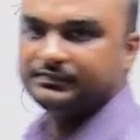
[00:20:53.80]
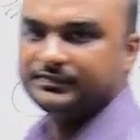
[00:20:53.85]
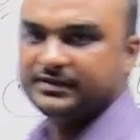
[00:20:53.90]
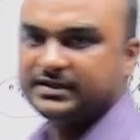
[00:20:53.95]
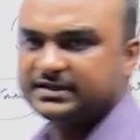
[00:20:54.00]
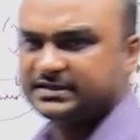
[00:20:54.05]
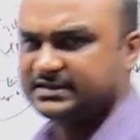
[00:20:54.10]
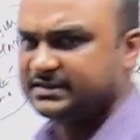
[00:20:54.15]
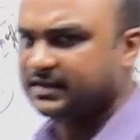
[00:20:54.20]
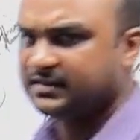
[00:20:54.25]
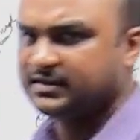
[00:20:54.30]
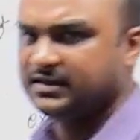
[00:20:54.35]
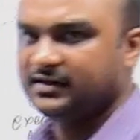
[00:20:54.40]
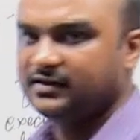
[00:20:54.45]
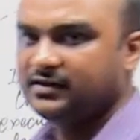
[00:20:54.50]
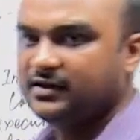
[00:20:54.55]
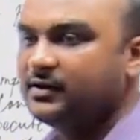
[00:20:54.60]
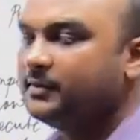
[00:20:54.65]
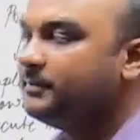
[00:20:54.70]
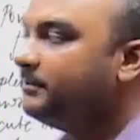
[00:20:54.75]
This is
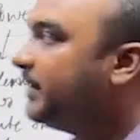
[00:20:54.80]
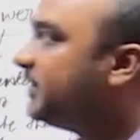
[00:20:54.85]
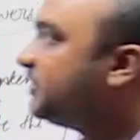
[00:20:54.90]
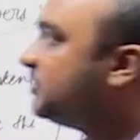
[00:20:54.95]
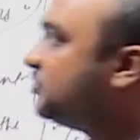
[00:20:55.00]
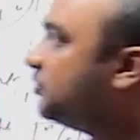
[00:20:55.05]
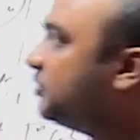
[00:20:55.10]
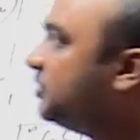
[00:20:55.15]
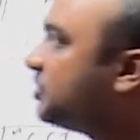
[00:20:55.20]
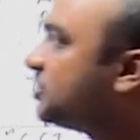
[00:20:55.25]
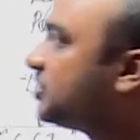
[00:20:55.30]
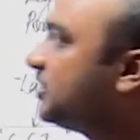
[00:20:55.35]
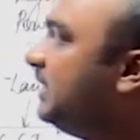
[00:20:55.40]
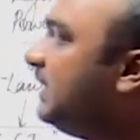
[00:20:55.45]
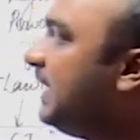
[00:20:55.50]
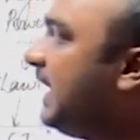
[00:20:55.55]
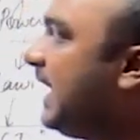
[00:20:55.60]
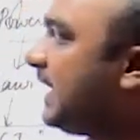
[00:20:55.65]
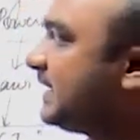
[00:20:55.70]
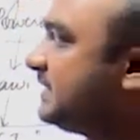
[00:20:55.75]
nothing but judicial
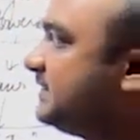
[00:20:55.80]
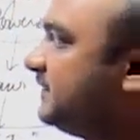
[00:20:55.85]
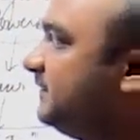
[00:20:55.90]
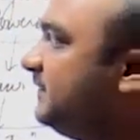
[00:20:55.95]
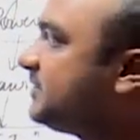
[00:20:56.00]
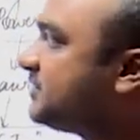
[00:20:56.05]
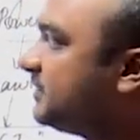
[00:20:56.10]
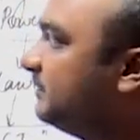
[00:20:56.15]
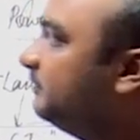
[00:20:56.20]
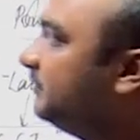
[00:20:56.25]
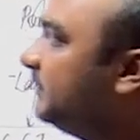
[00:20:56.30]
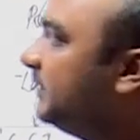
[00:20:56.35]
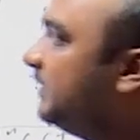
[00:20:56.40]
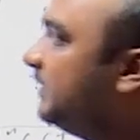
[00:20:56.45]
activism.